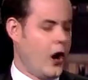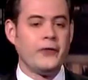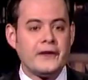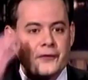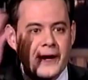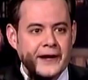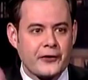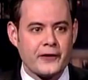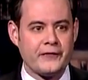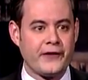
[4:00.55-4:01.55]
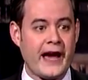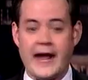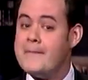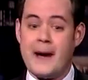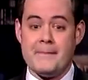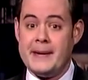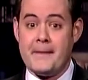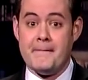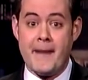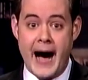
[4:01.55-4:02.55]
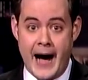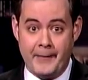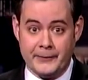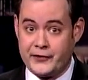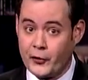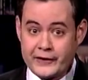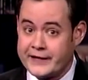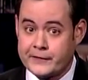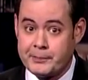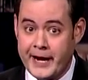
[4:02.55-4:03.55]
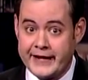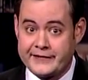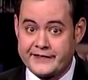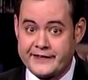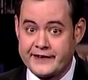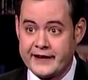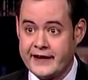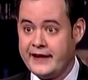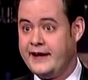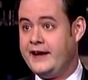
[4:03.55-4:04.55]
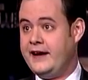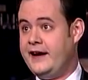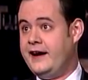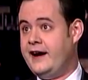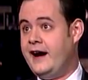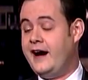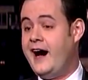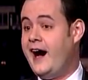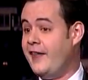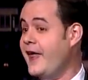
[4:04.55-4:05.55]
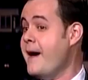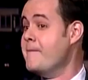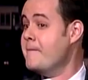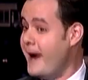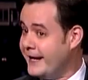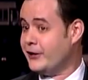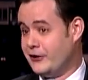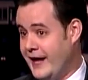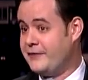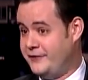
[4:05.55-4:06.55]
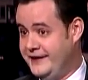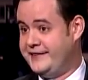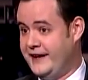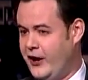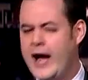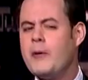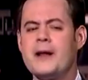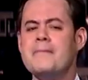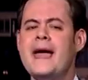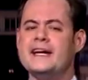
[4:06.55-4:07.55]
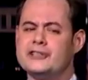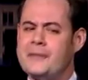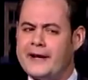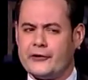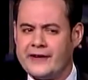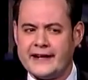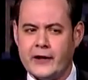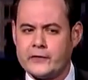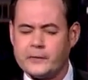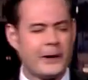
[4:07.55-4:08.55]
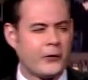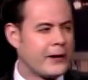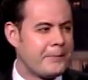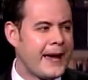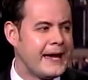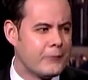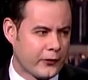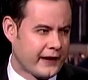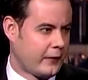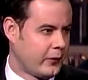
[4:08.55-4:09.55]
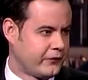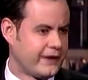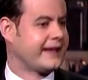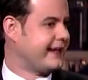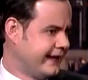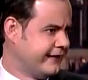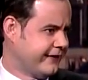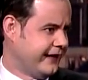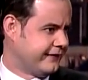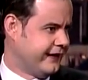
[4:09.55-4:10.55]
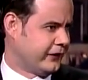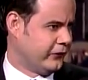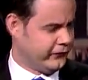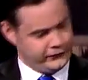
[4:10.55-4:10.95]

Oh, that's right, I totally forgot. I might be a mom. Totally spaced on that minor life detail. I want a major medical diagnosis, but I don't want to pay more than I would for like a king-size Snickers.